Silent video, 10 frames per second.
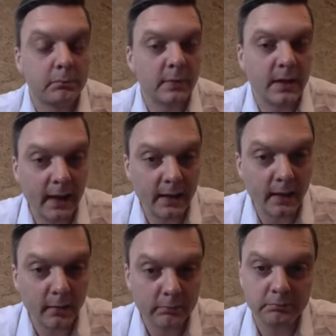
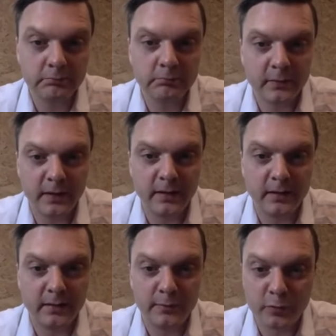Kenya,
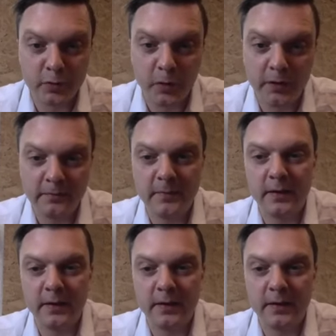for sure,